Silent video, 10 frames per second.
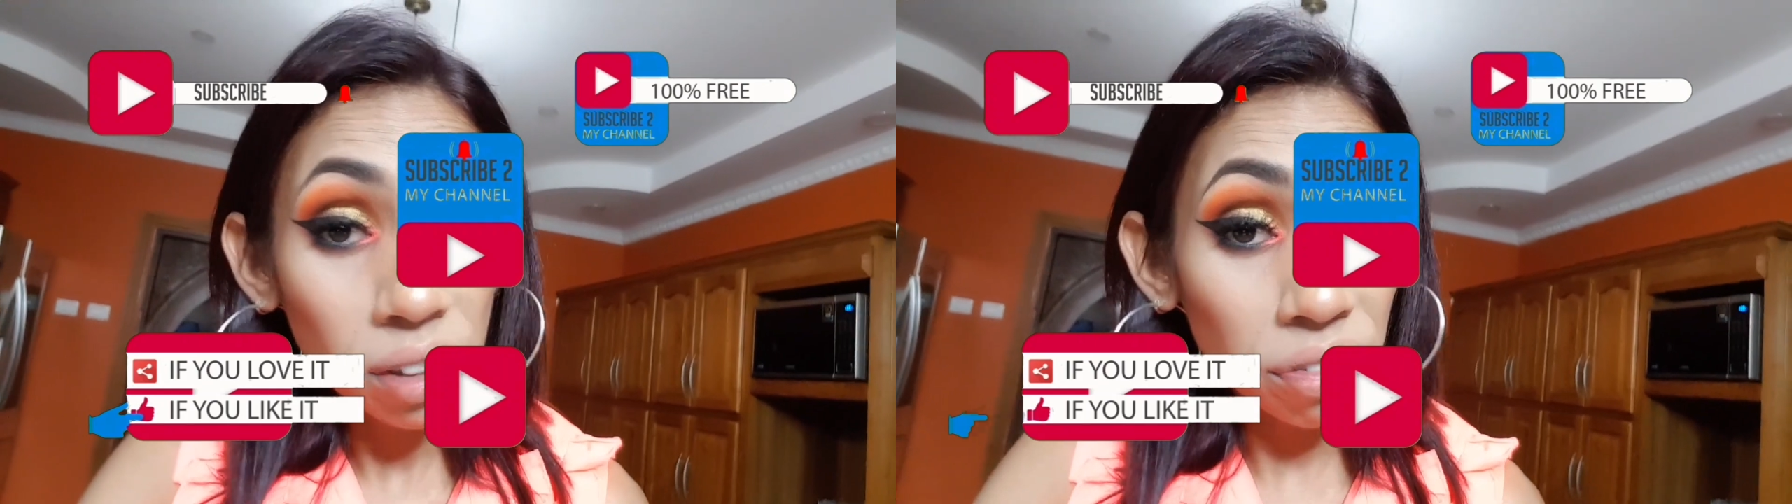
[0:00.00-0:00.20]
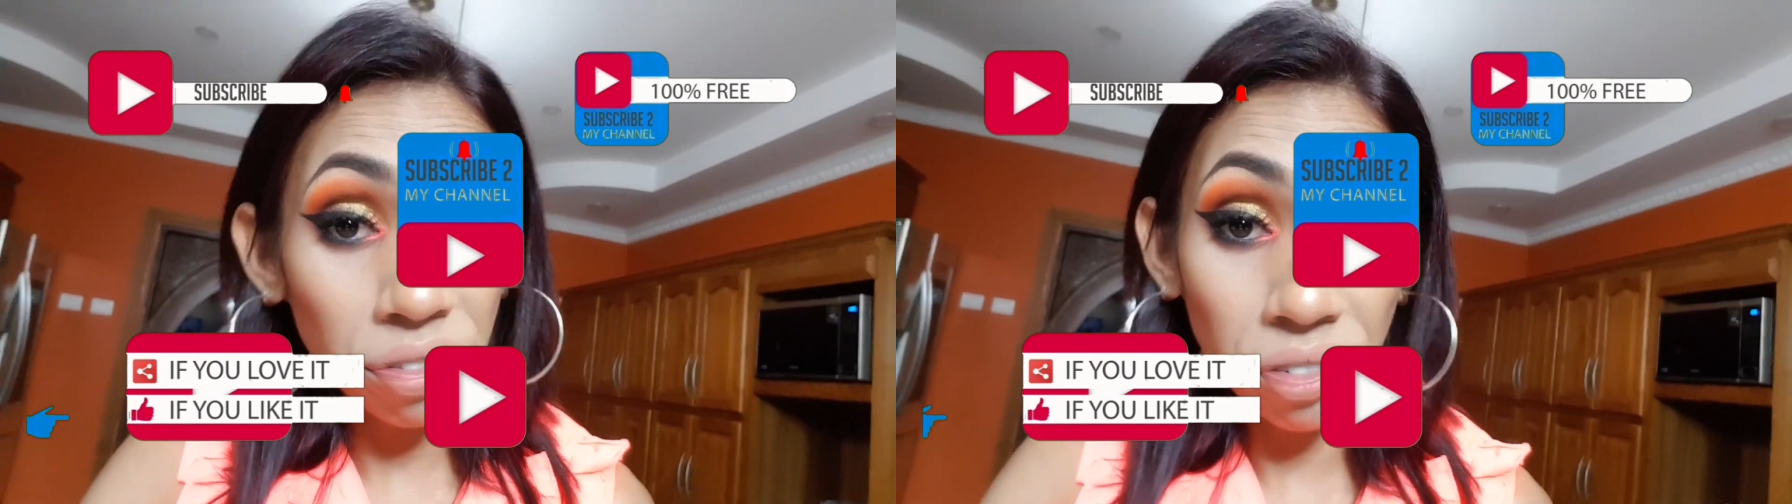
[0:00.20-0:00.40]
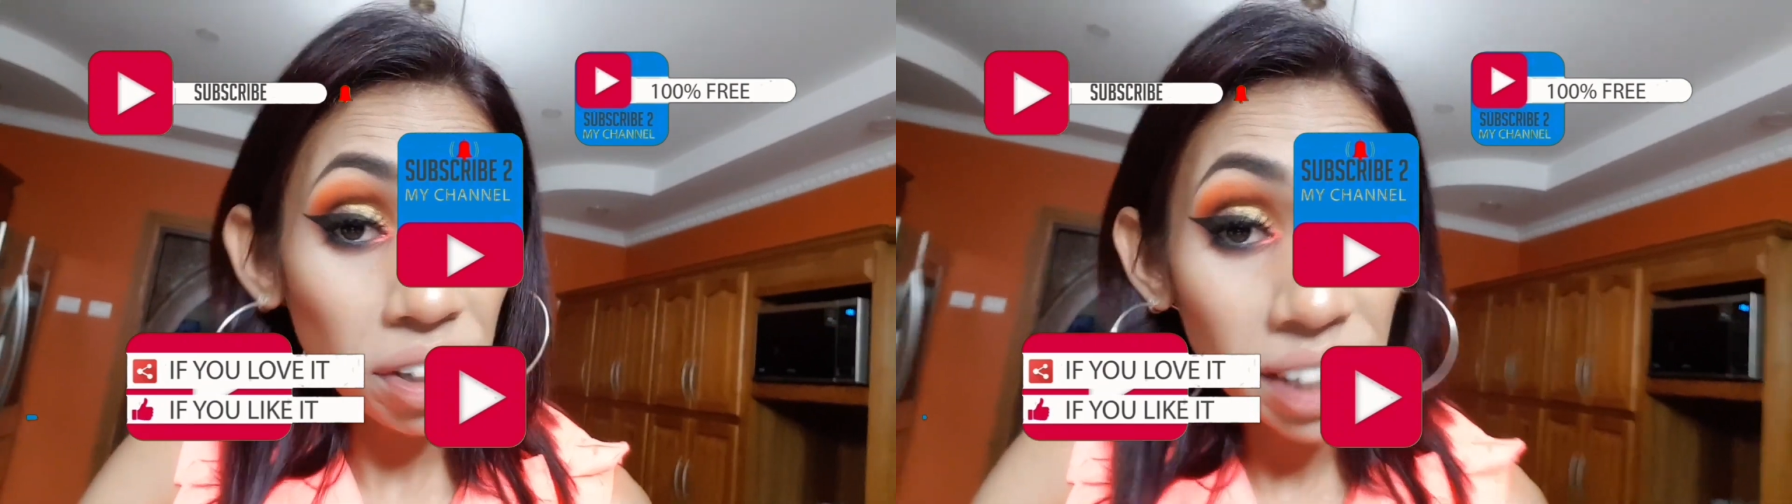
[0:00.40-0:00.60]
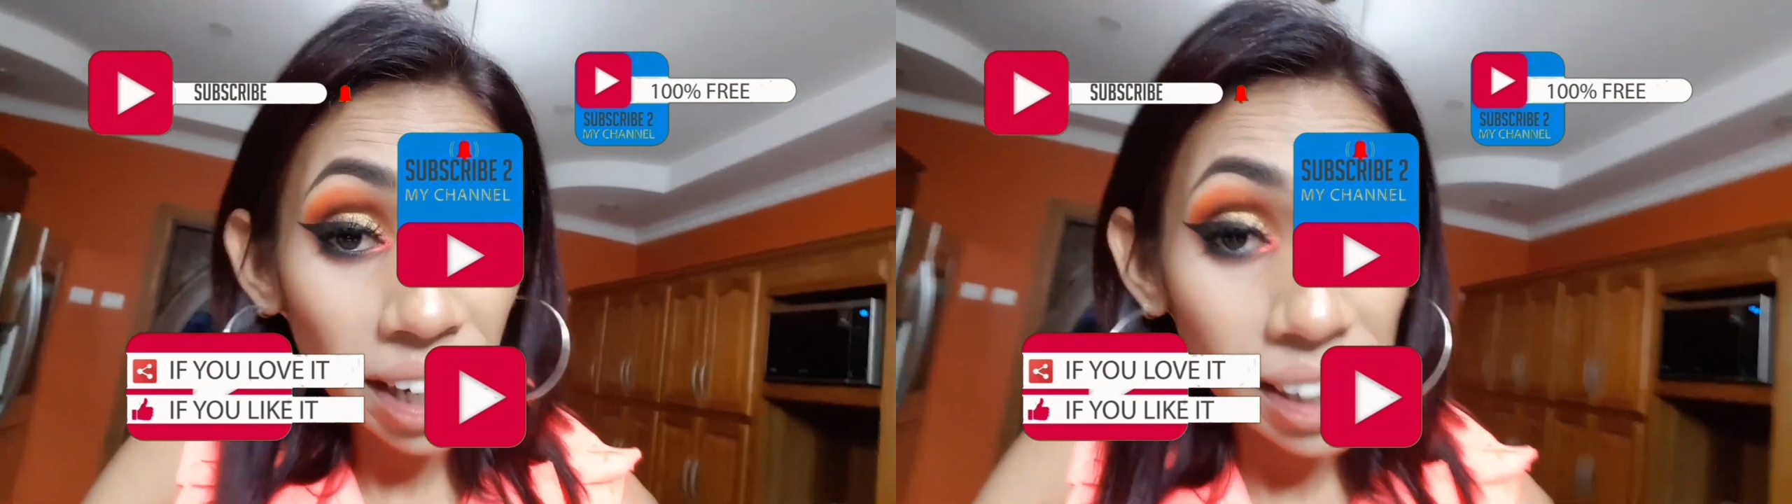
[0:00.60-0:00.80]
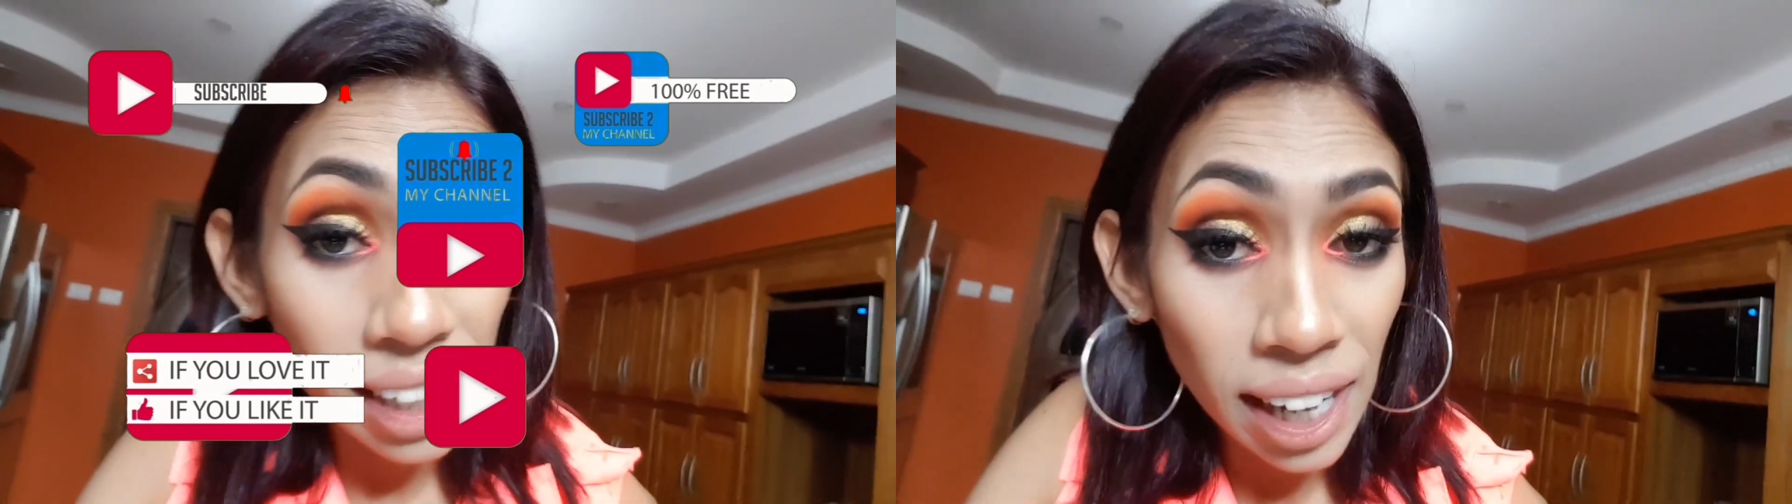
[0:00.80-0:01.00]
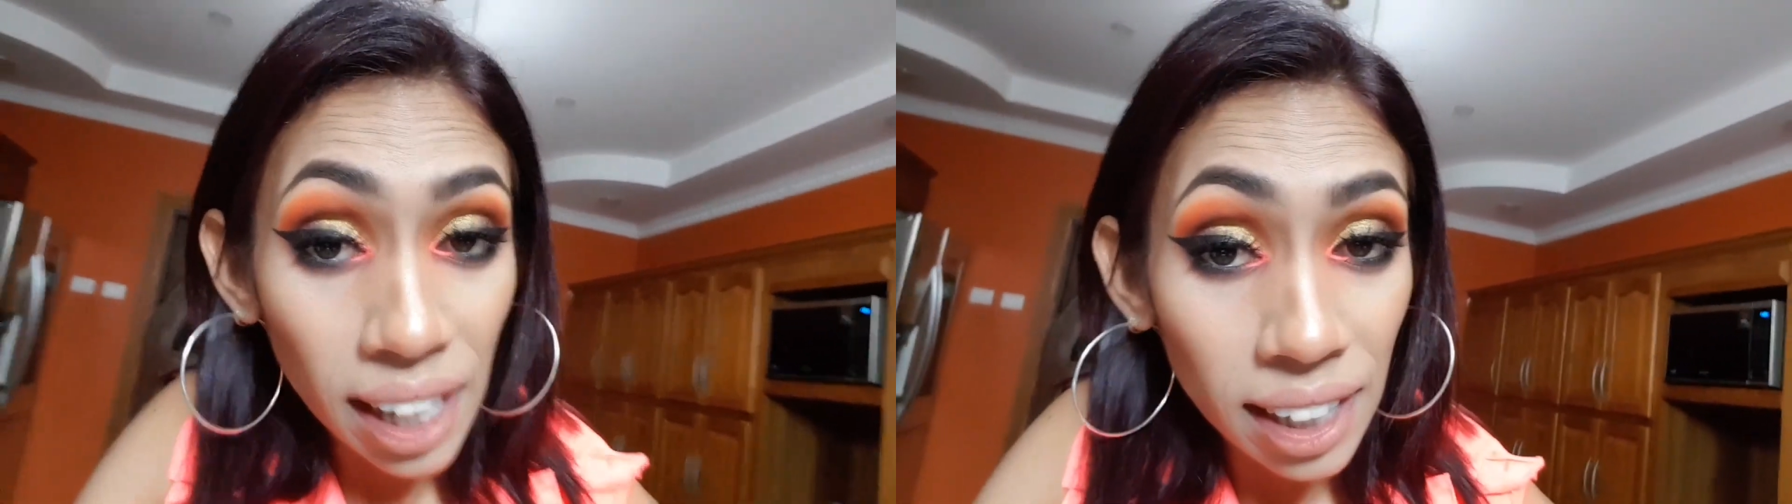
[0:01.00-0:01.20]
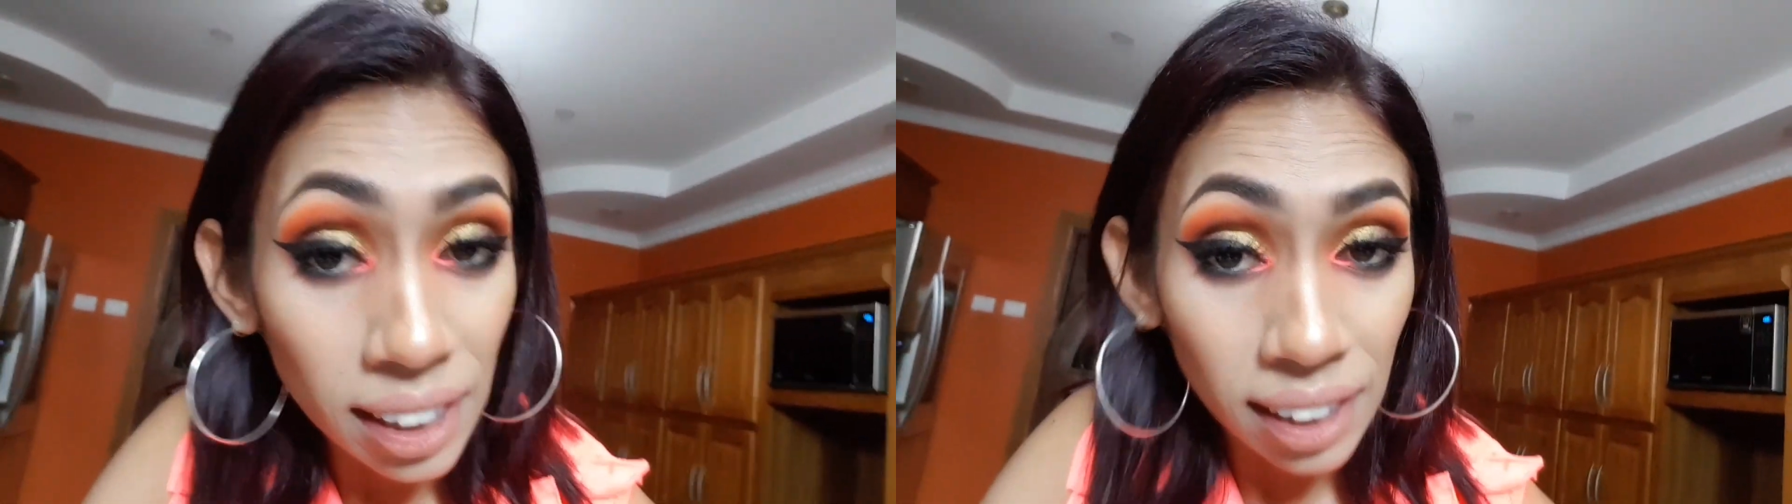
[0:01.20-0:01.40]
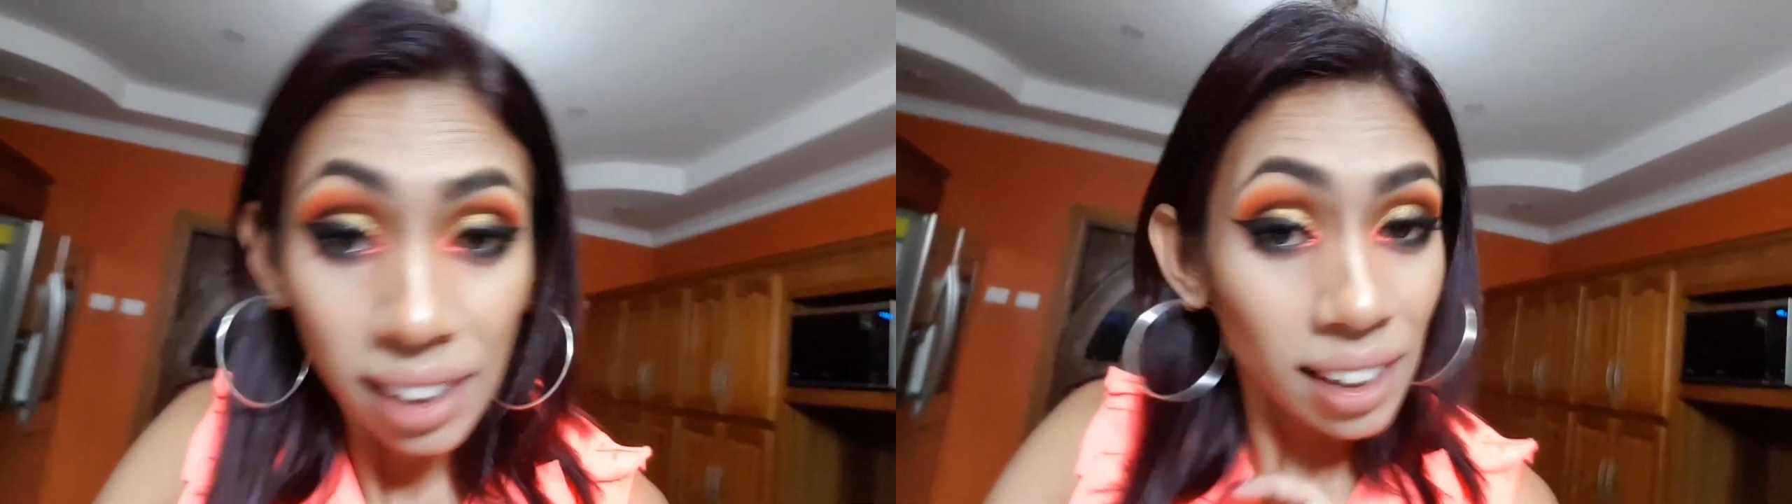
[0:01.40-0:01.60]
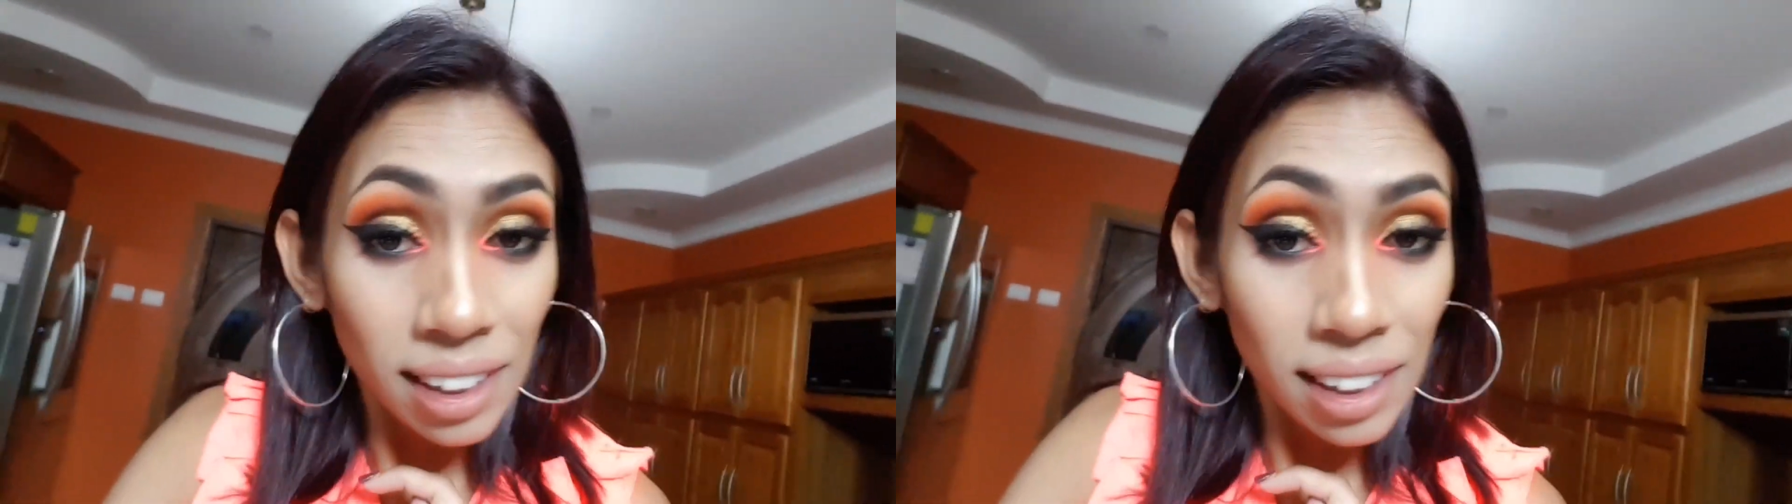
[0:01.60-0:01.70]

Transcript: $3.99.